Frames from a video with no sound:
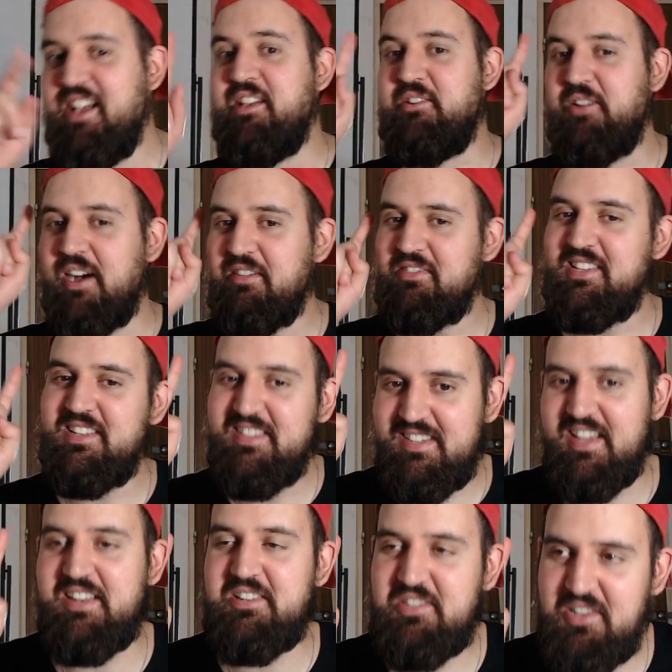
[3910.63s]
you have the
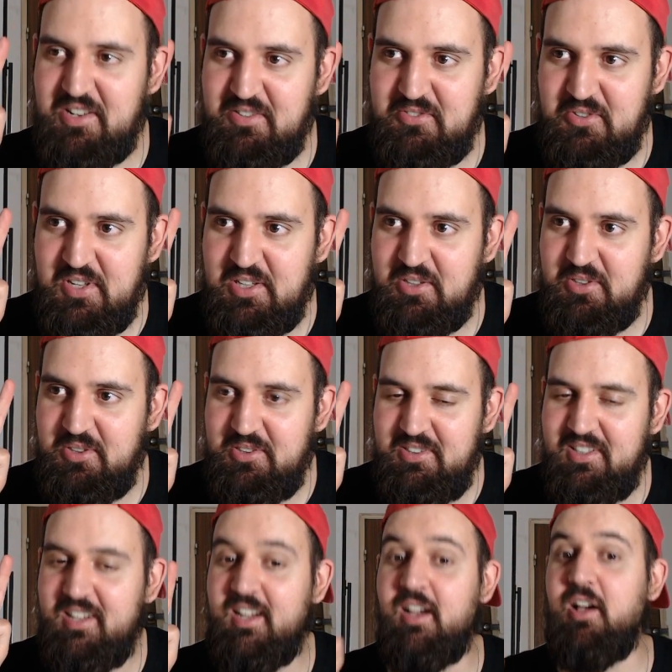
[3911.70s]
intention of doing
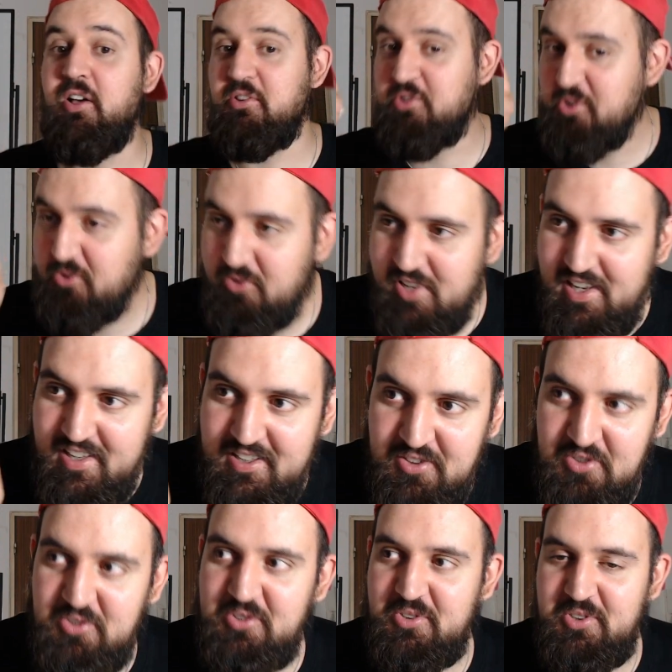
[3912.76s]
good, you really
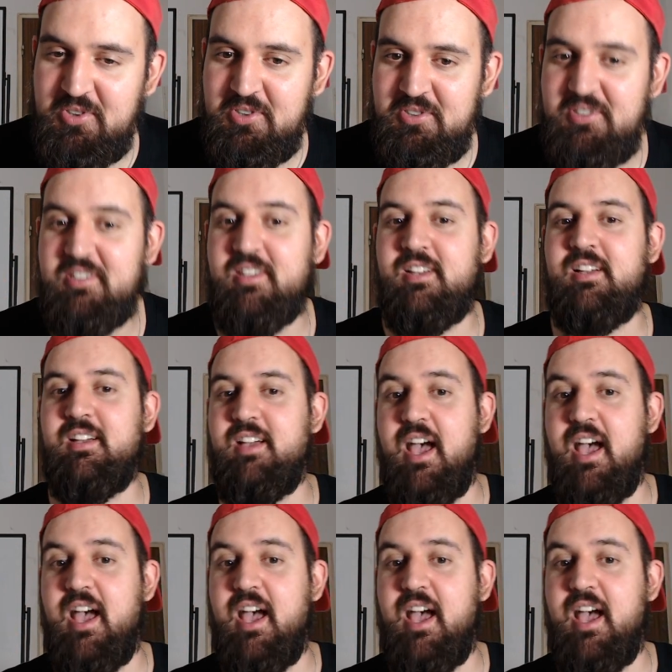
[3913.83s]
do good,